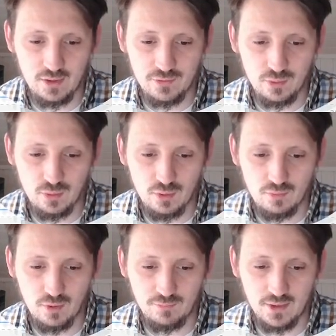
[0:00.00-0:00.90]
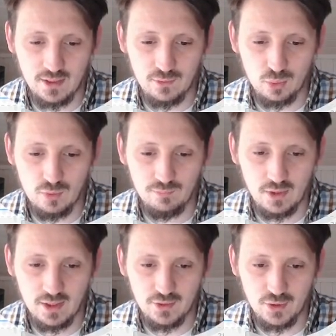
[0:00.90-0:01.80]
So what we can do,
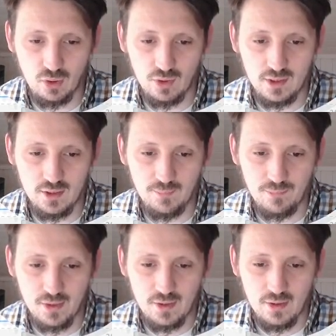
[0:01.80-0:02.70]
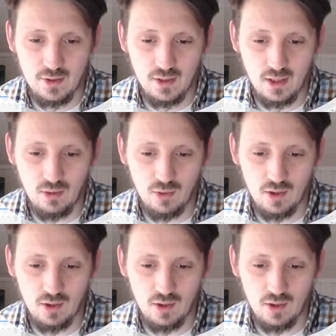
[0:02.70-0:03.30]
we can draw here our